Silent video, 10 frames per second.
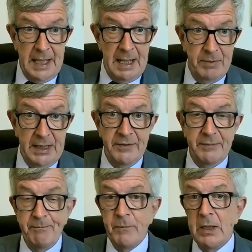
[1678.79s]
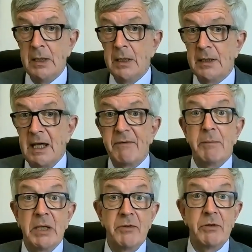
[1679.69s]
Can't be that. They have
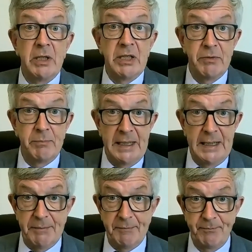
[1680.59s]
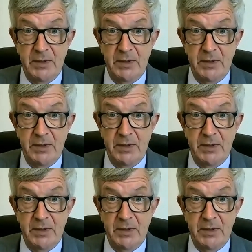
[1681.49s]
to be given a right of appeal.